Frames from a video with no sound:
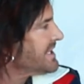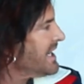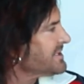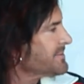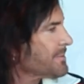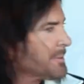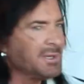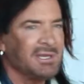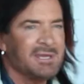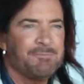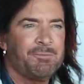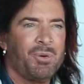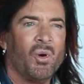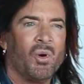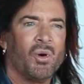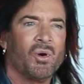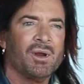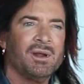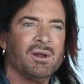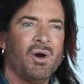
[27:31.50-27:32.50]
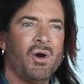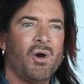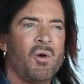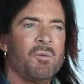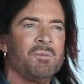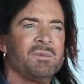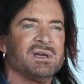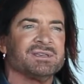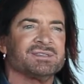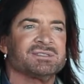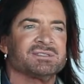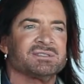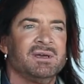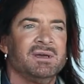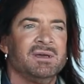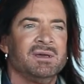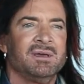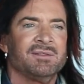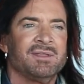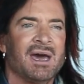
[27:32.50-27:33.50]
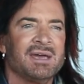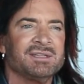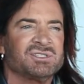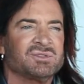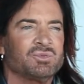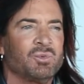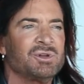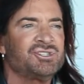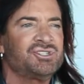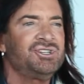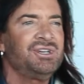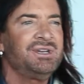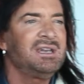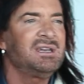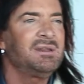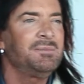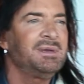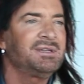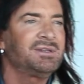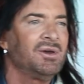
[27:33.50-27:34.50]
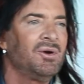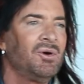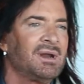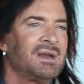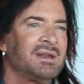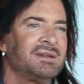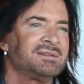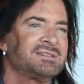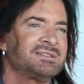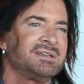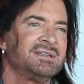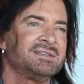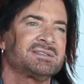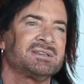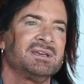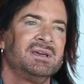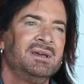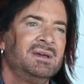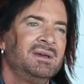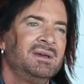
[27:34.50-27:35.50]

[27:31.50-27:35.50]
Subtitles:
desperately poor and homeless? That's what you need to be doing. And since